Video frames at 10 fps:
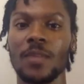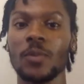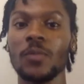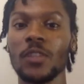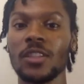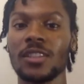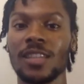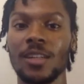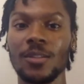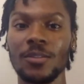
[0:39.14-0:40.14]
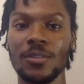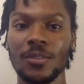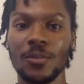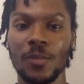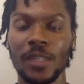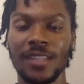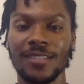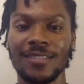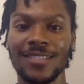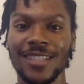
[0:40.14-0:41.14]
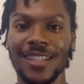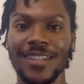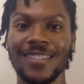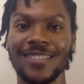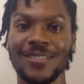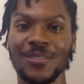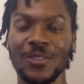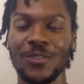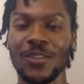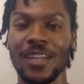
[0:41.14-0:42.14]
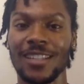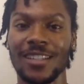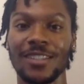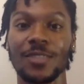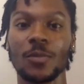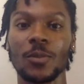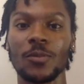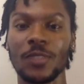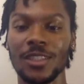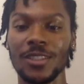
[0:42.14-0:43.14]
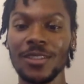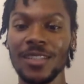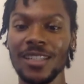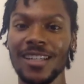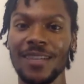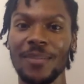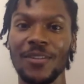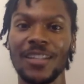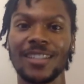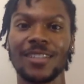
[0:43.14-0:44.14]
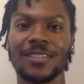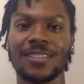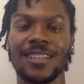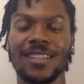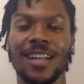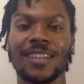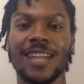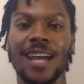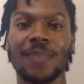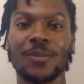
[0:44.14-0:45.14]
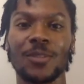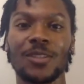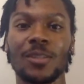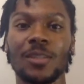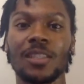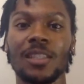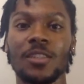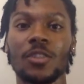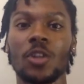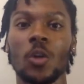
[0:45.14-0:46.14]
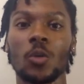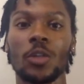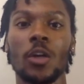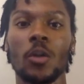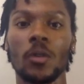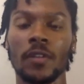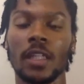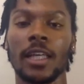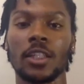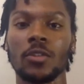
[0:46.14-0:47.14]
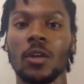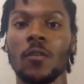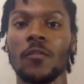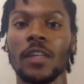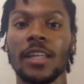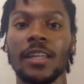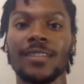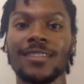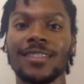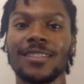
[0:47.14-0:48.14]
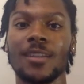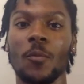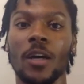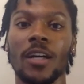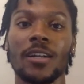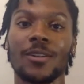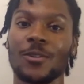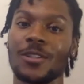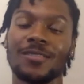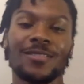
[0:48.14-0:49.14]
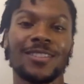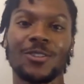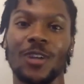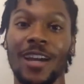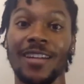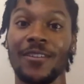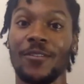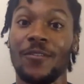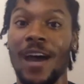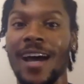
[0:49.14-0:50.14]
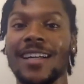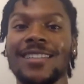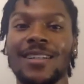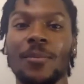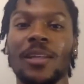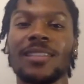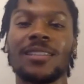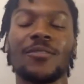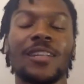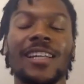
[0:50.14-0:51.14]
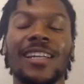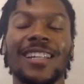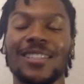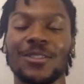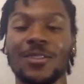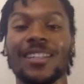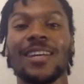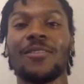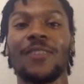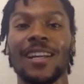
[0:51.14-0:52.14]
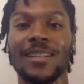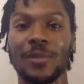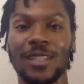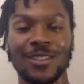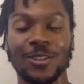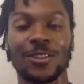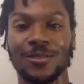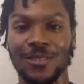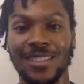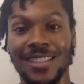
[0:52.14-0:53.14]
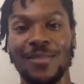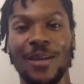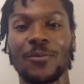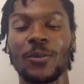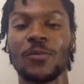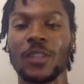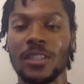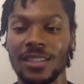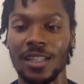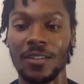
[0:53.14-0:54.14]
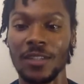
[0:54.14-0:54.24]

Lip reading: room for yourself when you feel like there isn't room for you. I feel like there's a lot of times where you can be either told no or feeling like you don't fit in somewhere, or trying to find a place to fit in and you can never find it because you need to make room for yourself.